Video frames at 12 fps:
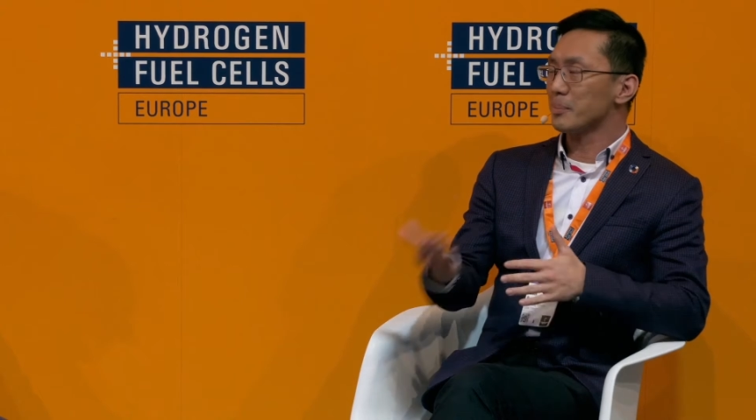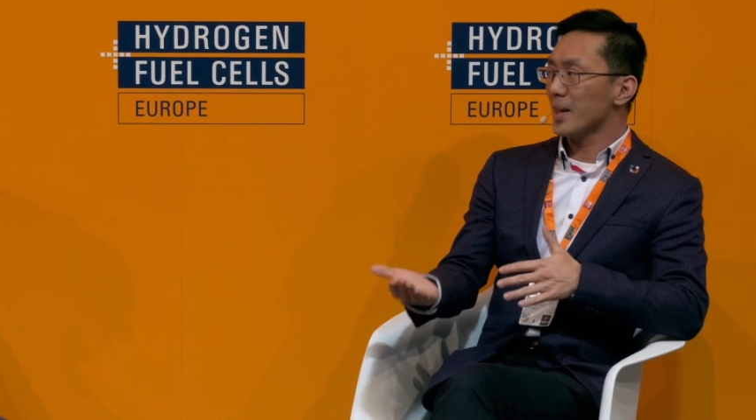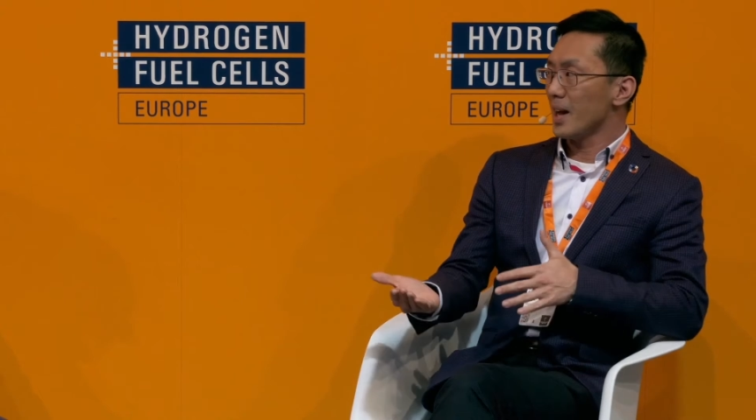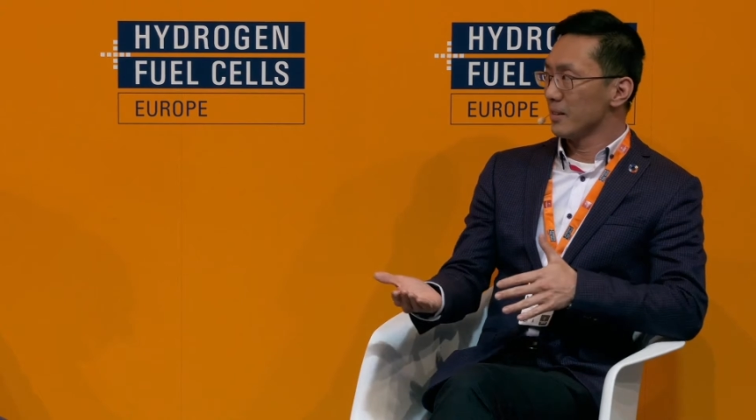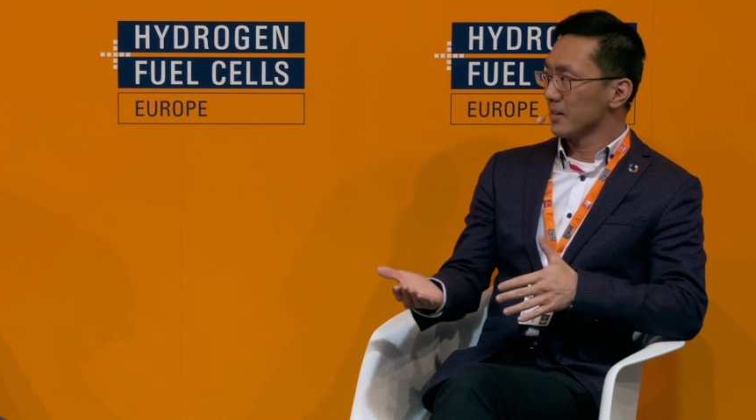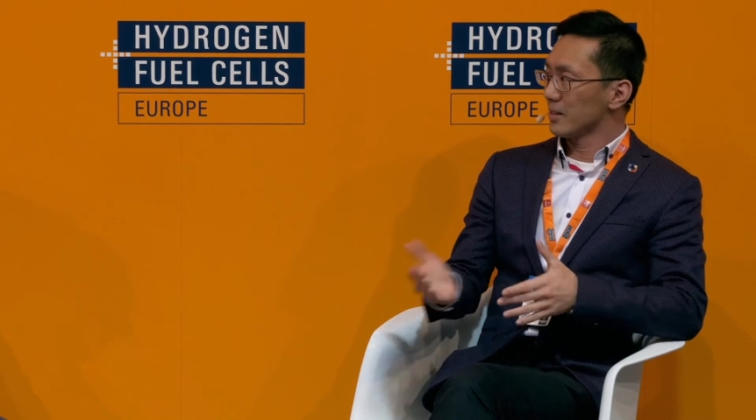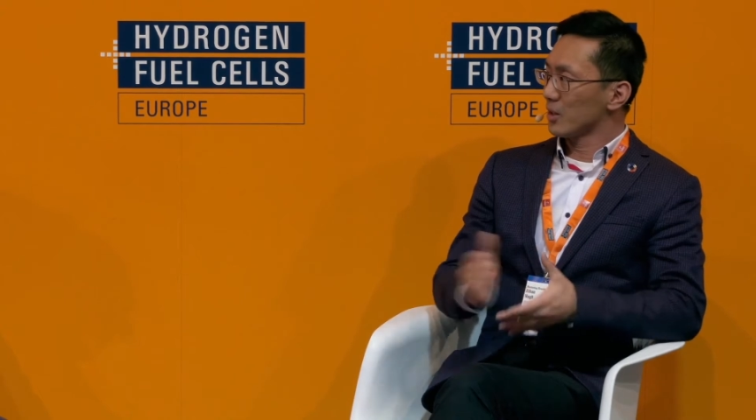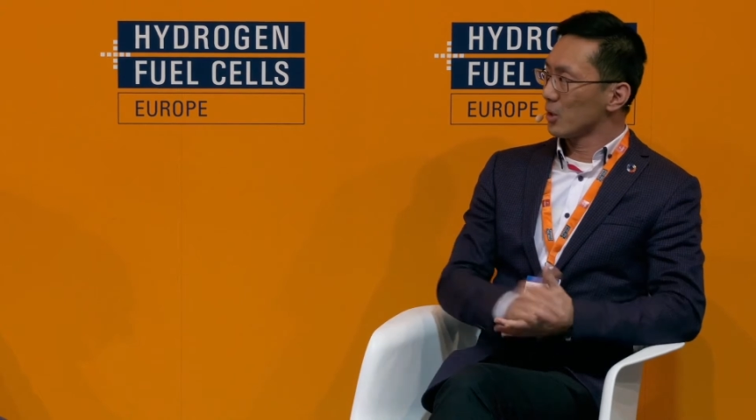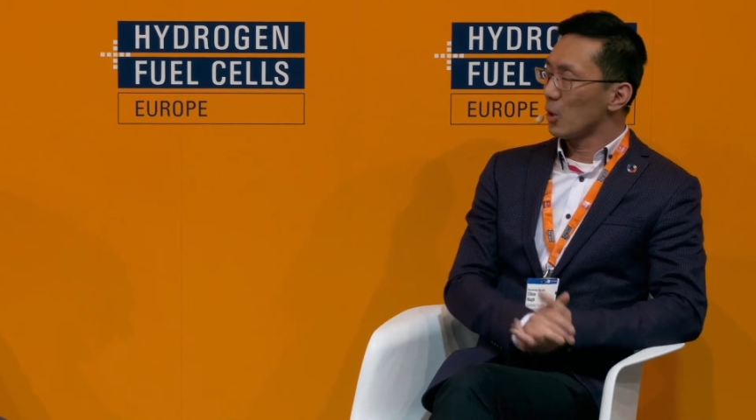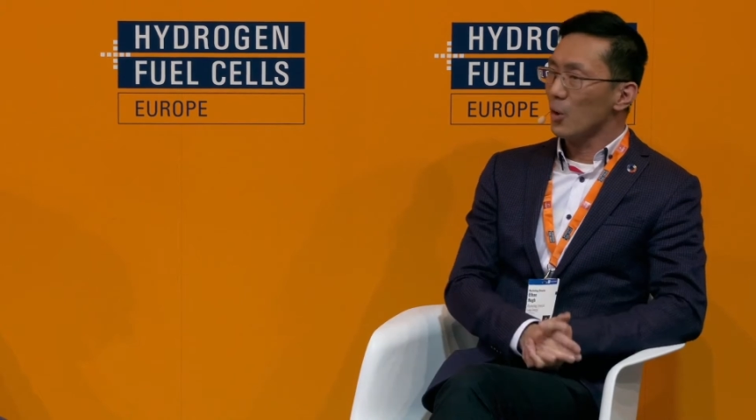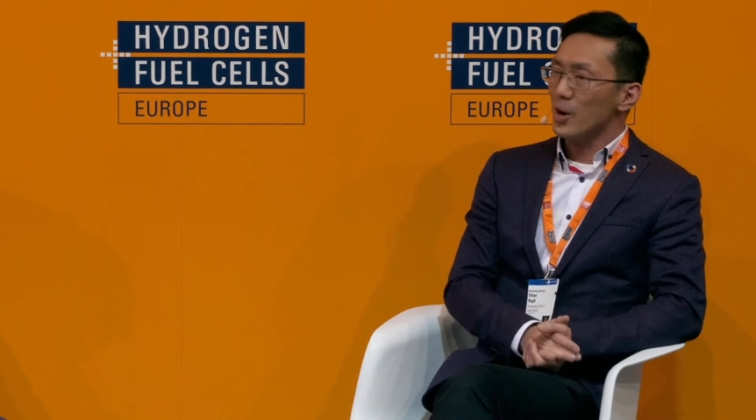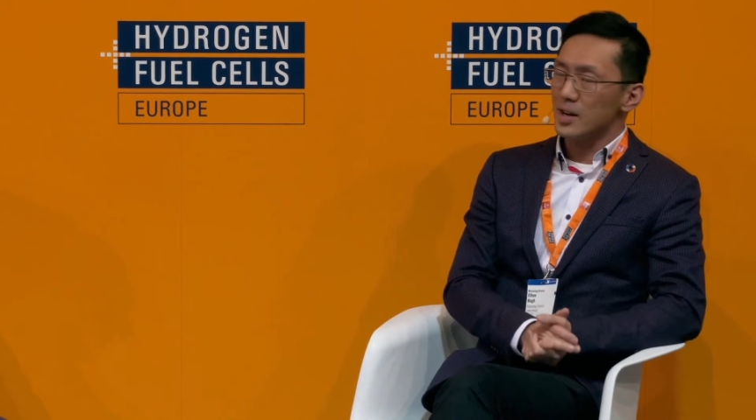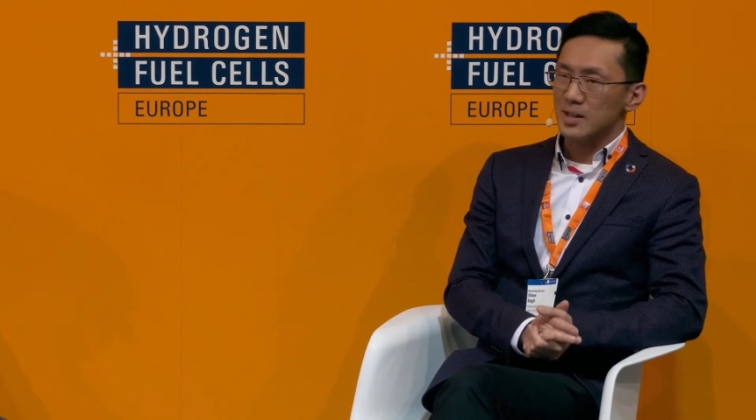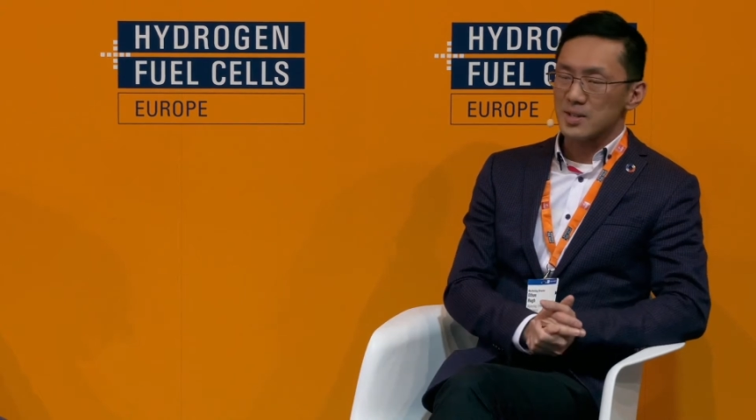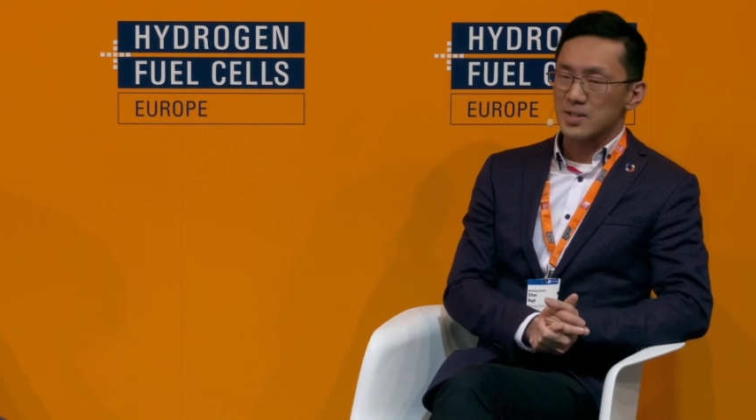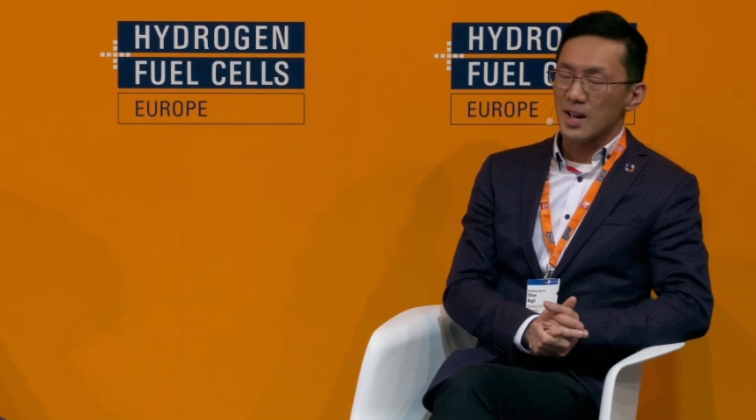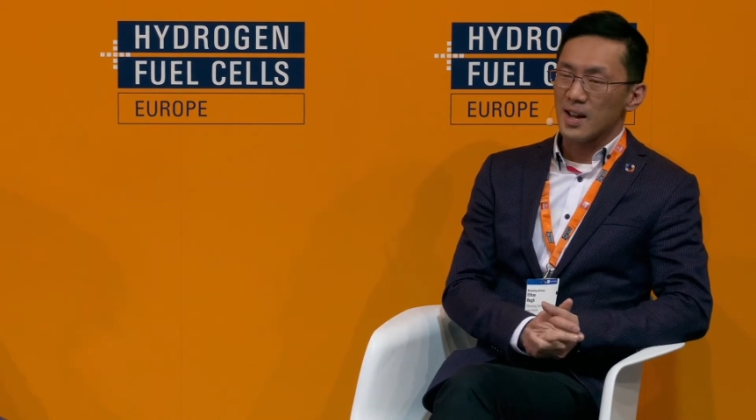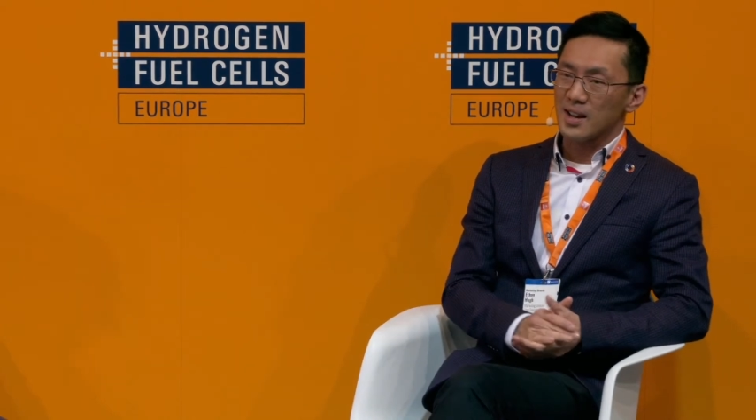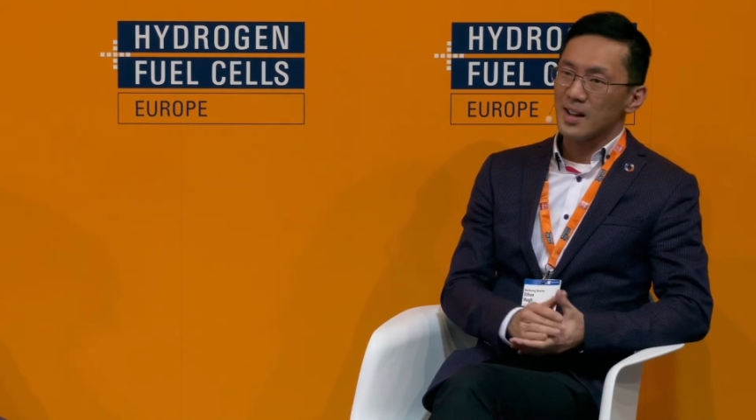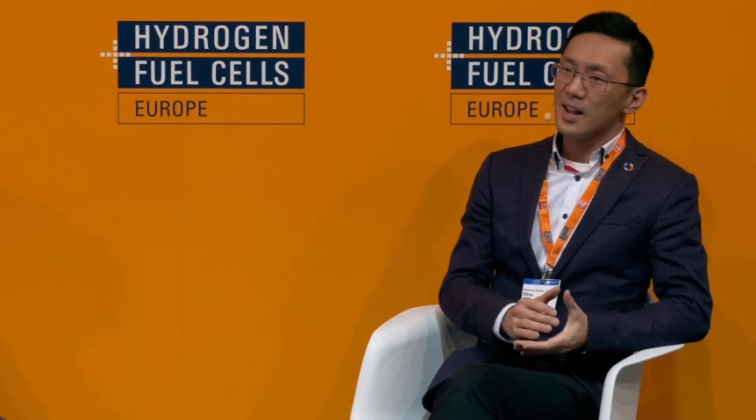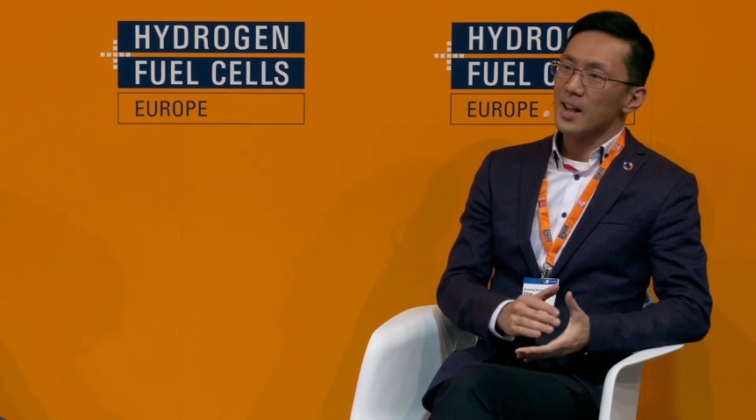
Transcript: that coin and say,